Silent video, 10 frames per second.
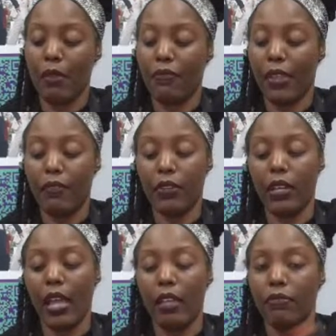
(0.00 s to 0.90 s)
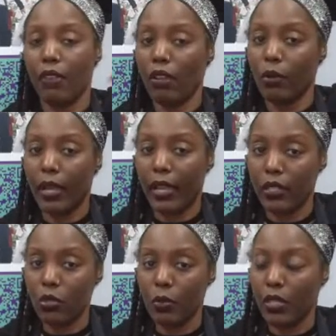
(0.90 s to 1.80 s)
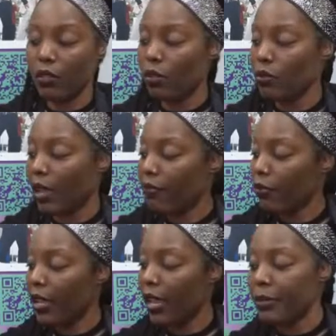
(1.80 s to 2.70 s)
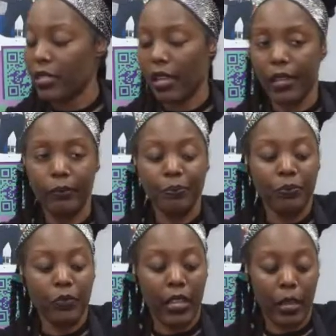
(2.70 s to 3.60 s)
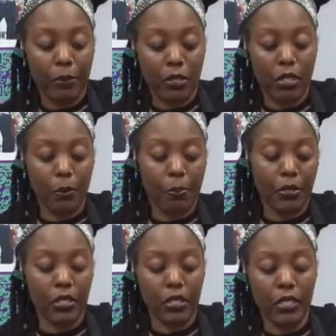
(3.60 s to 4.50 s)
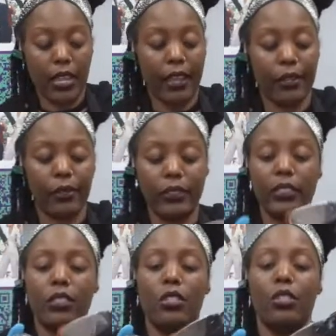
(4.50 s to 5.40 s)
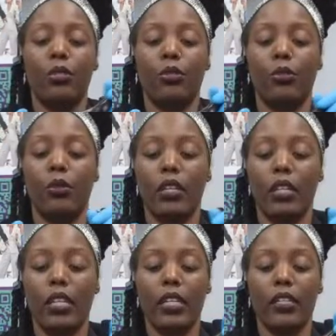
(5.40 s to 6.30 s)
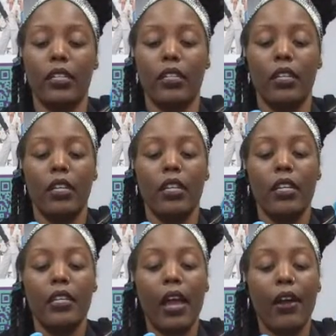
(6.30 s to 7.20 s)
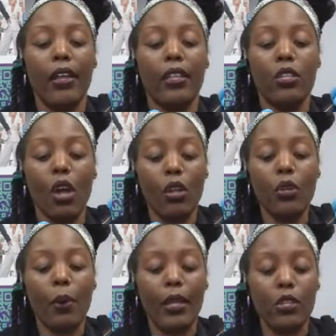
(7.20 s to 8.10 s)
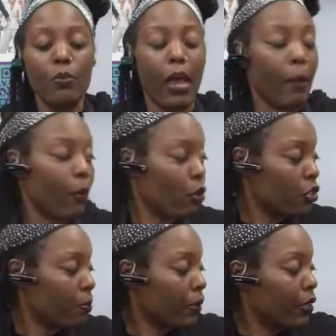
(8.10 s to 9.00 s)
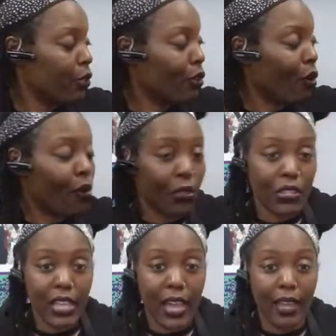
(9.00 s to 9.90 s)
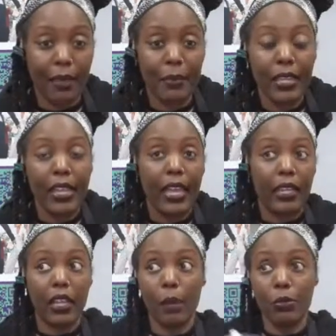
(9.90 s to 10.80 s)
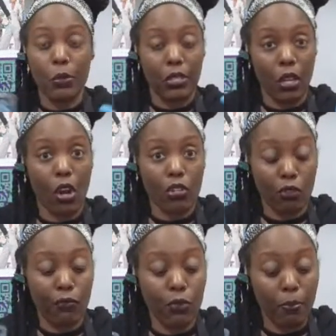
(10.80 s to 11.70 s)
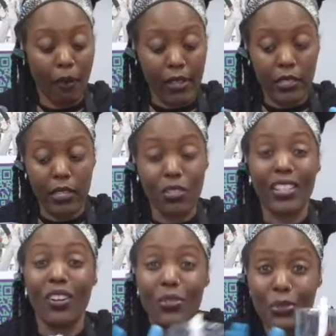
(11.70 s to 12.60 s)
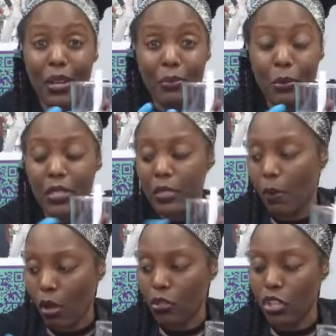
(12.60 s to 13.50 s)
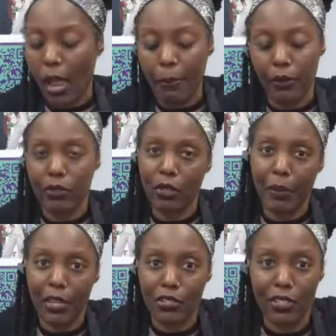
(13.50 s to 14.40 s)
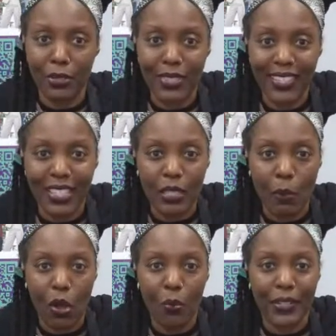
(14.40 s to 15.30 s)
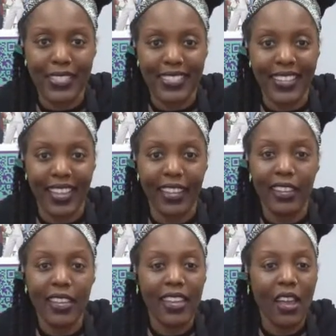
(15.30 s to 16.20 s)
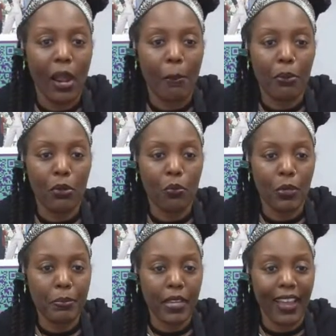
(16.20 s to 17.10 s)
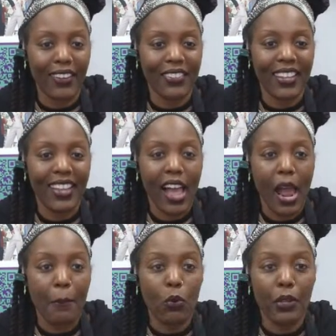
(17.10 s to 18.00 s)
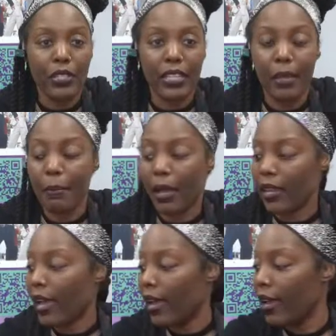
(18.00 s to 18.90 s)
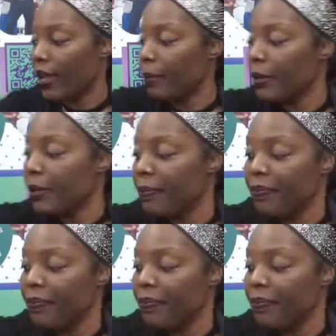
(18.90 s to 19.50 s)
my favorite knife. Y'all know I got this 20-year-old knife on Amazon, and I'm just going to put this down into here. Now, y'all know I use my immersion blender all the time, and it comes with the larger food processor. It also comes with the smaller chopper. So I'm actually using this small one today. I whipped it out. I'm going to get my lime,